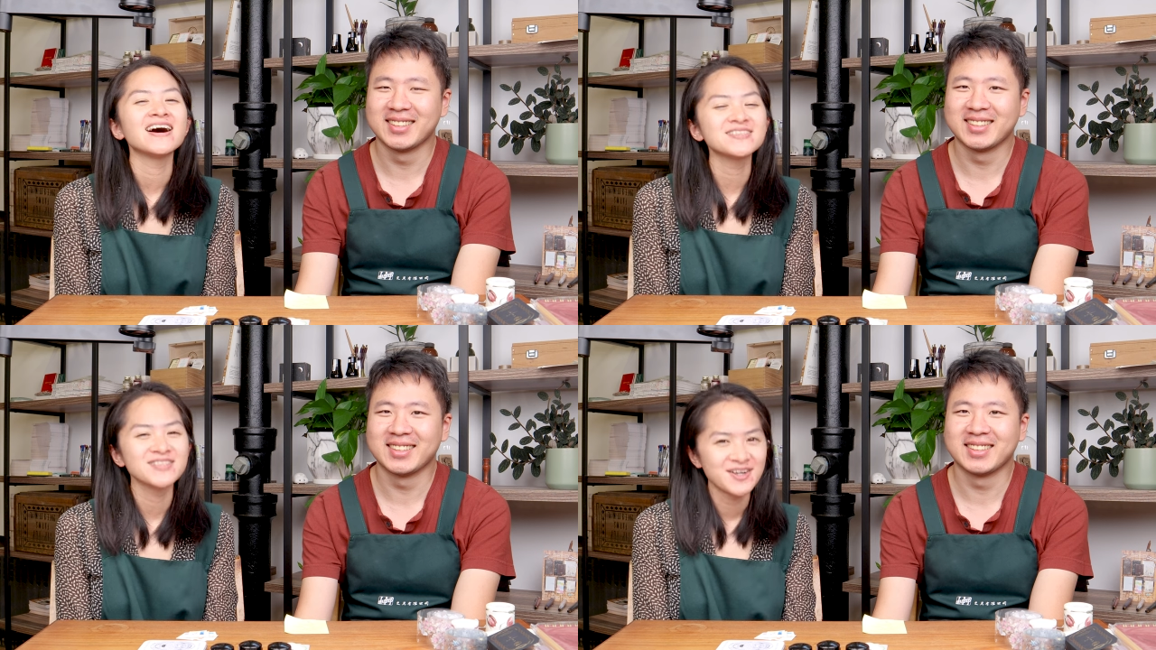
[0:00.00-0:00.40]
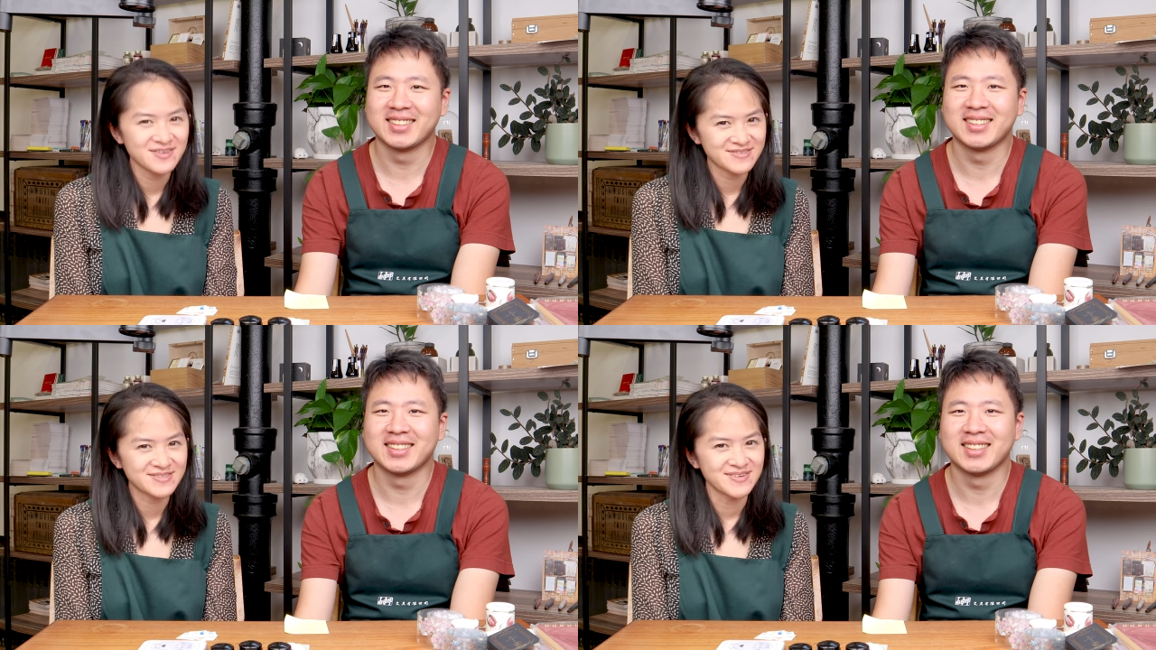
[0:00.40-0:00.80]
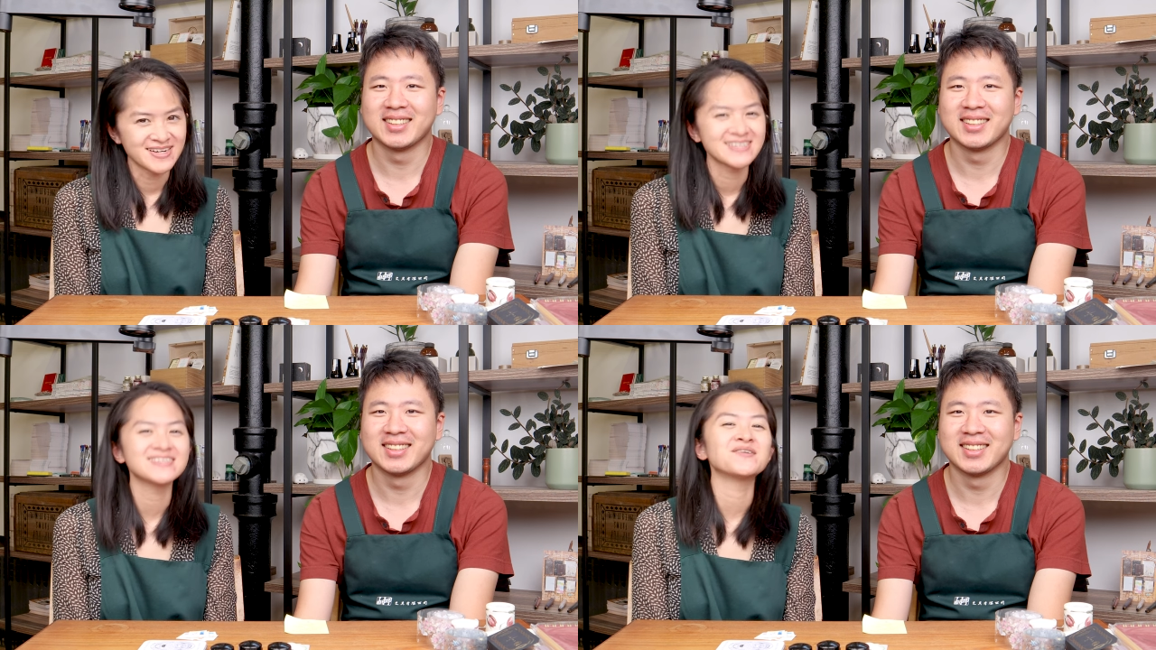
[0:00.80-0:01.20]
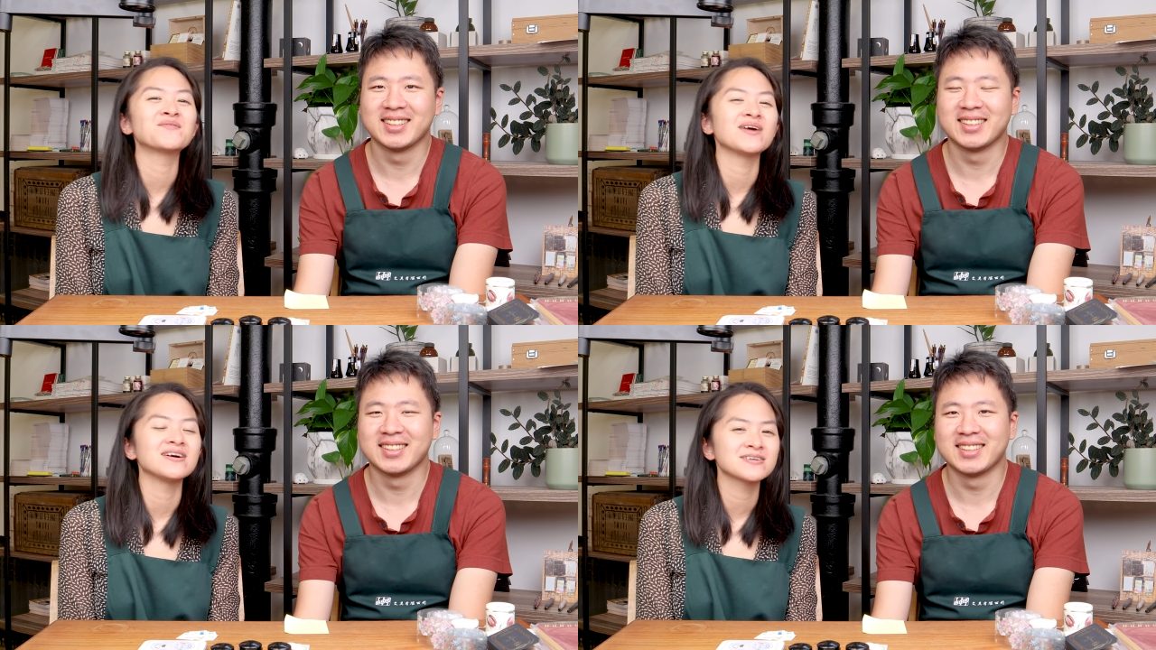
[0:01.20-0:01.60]
Speaker 1: Hello, everyone.
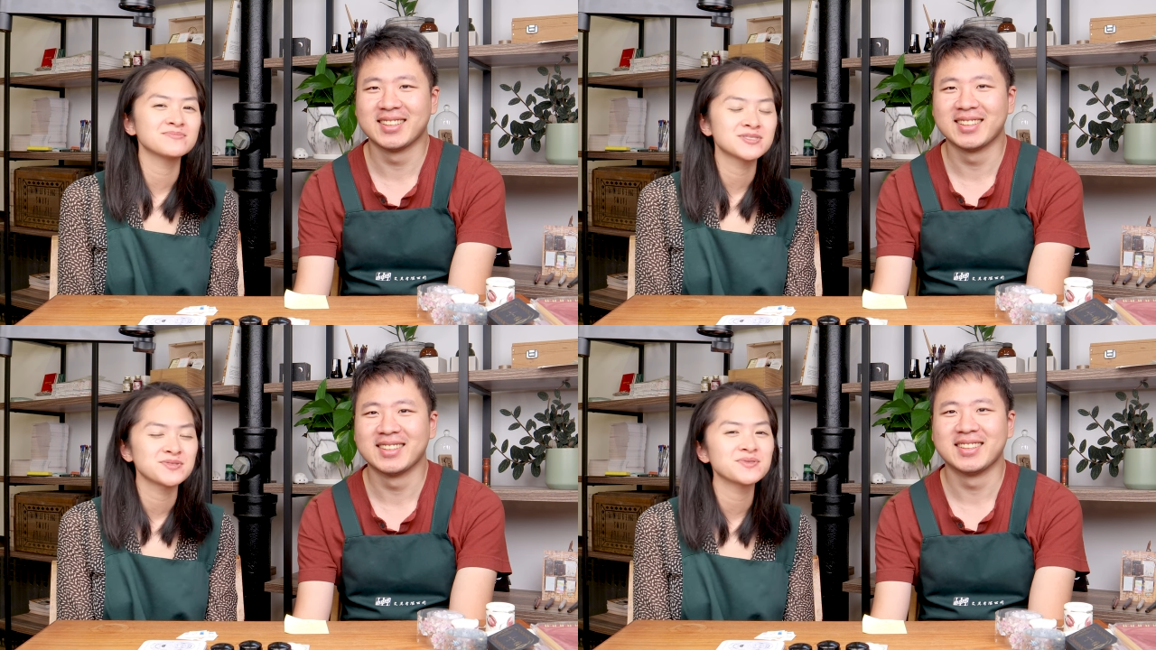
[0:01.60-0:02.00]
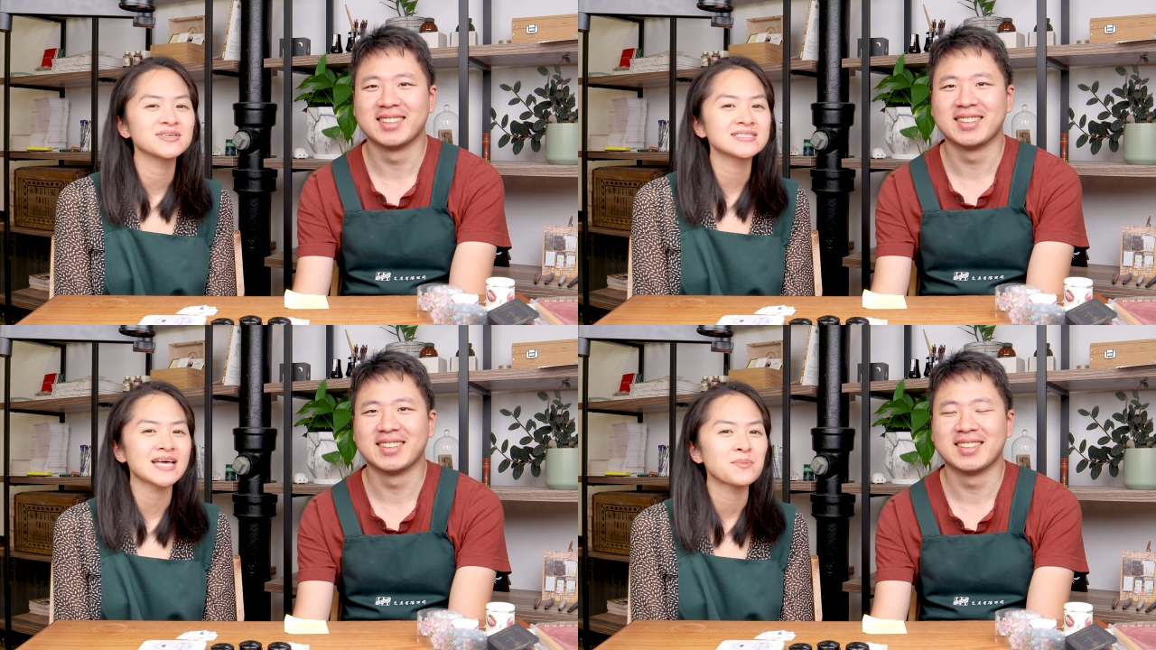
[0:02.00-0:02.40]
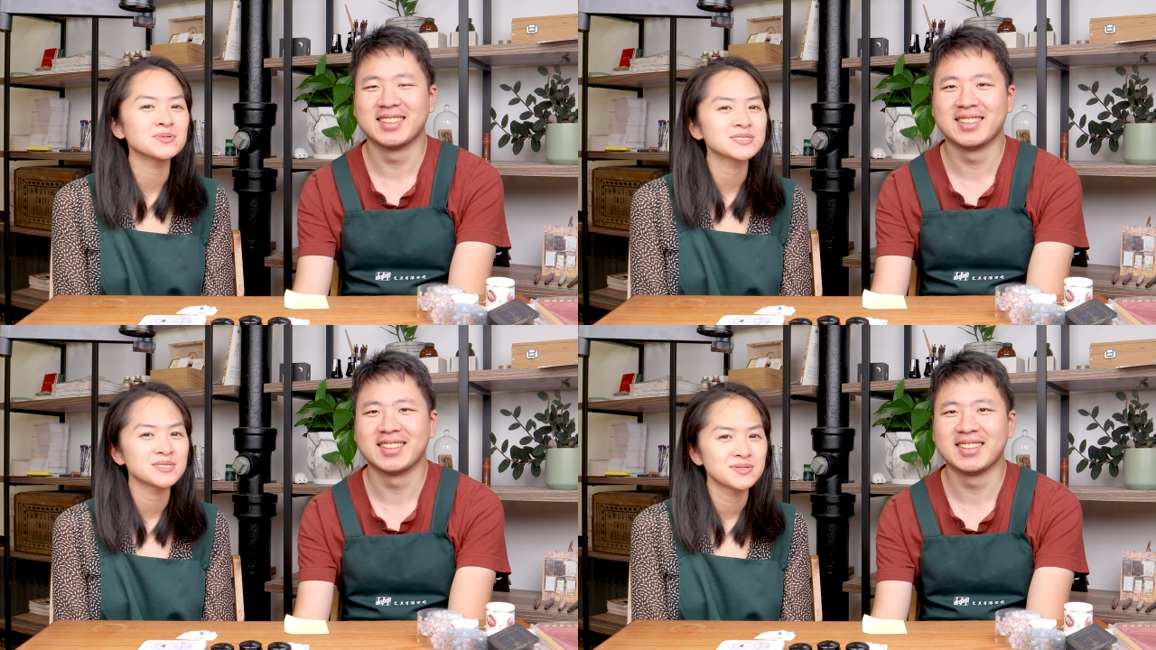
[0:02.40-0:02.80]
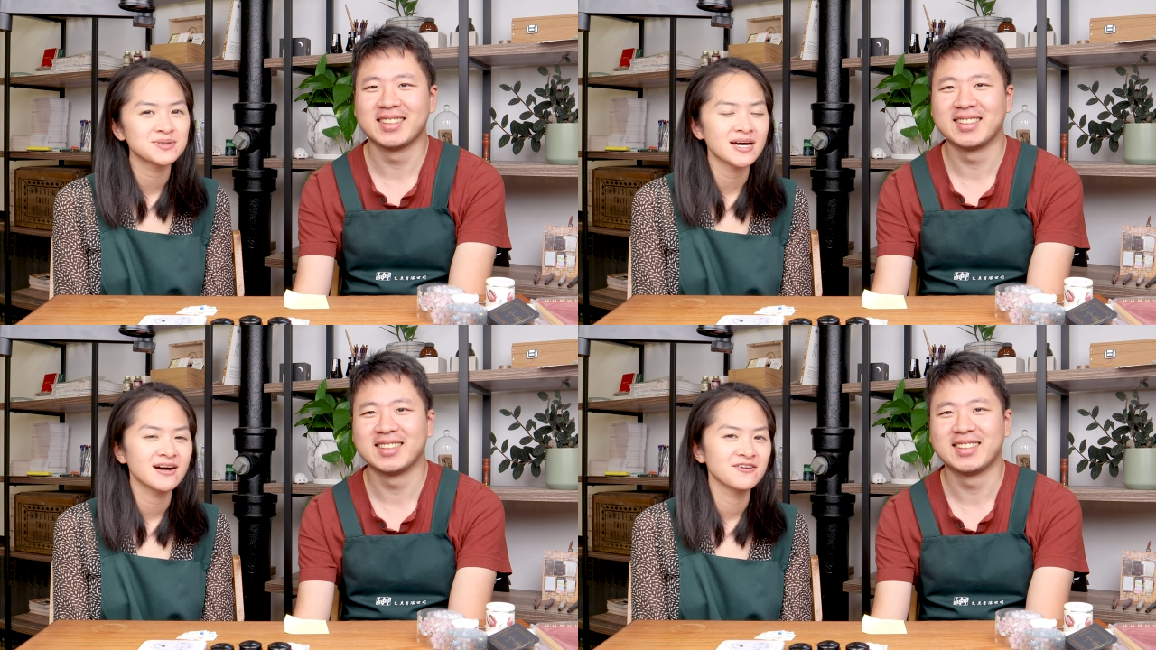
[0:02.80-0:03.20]
Welcome to this episode
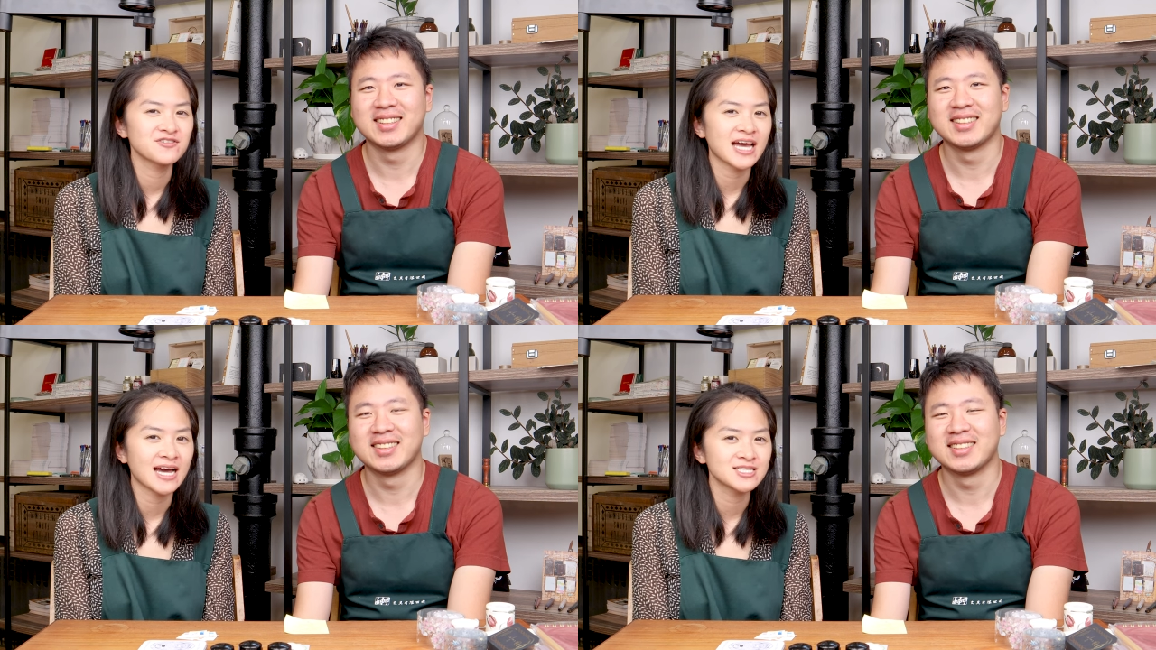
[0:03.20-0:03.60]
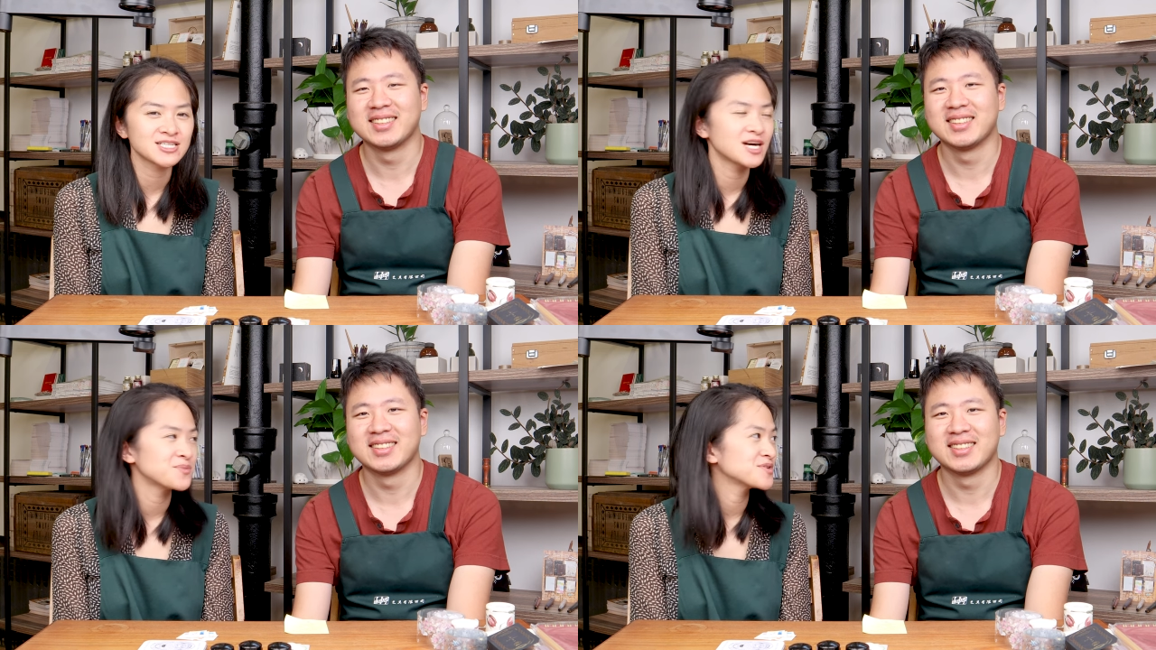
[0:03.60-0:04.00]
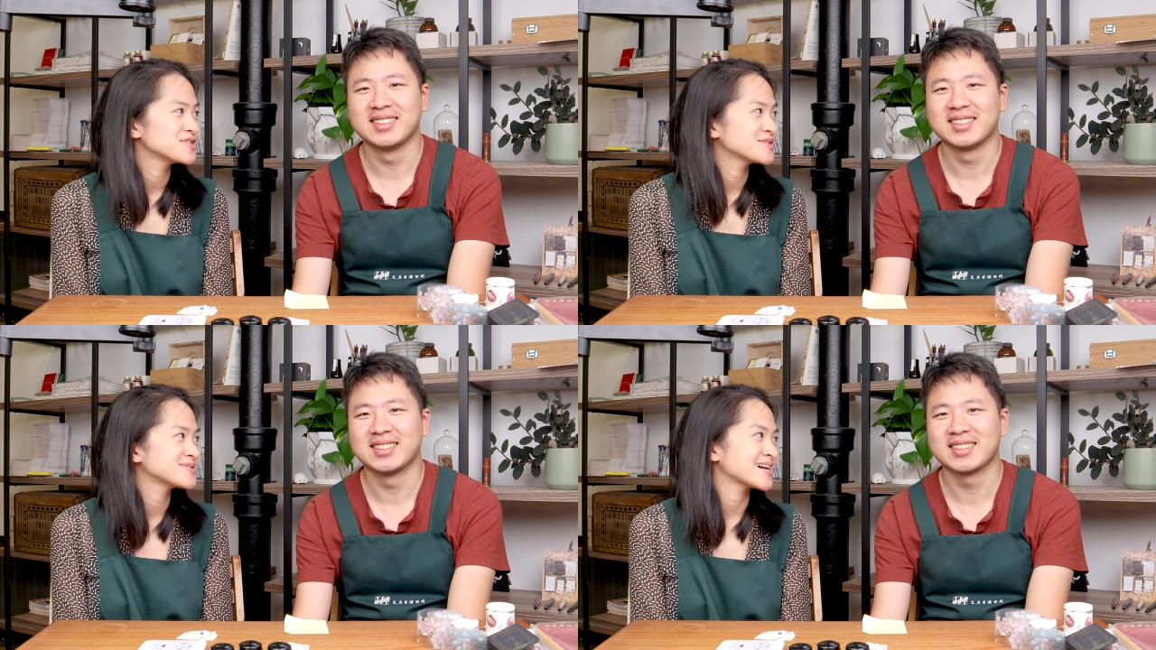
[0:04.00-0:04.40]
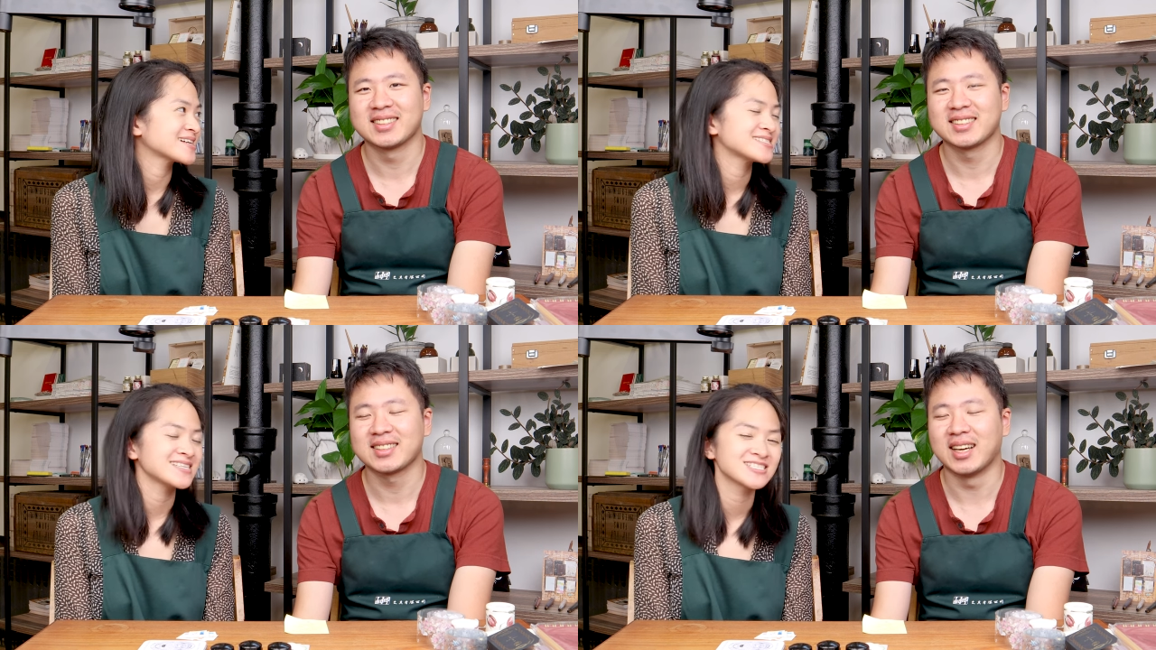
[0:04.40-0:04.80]
of Catching Up with
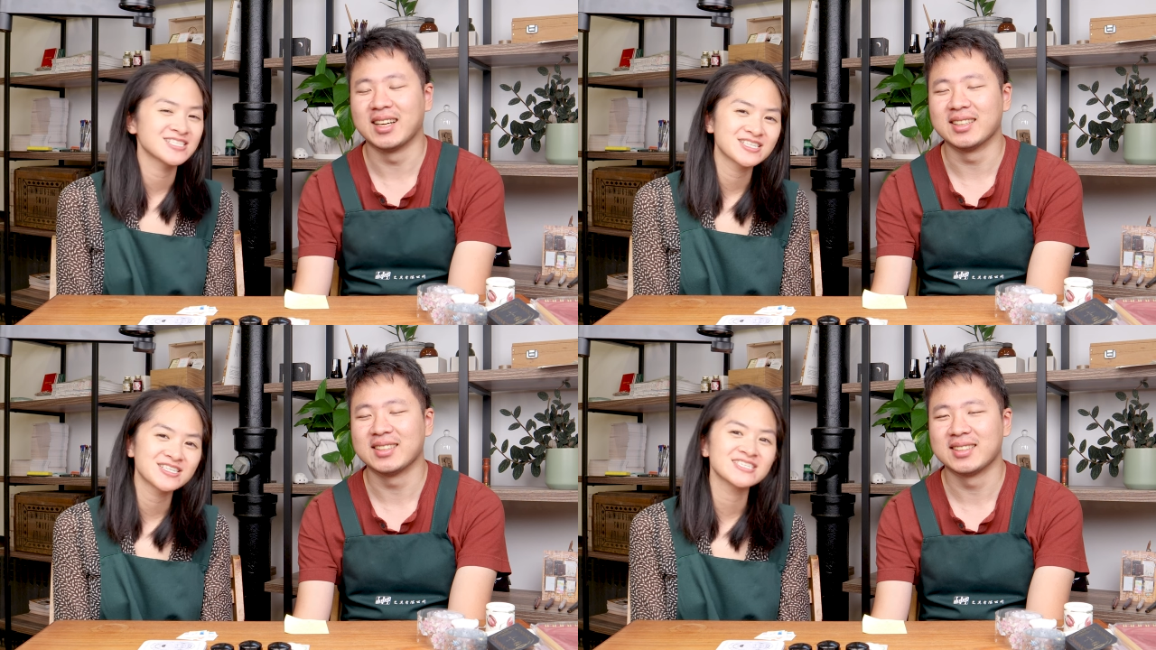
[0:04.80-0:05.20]
Yoseka Stationery.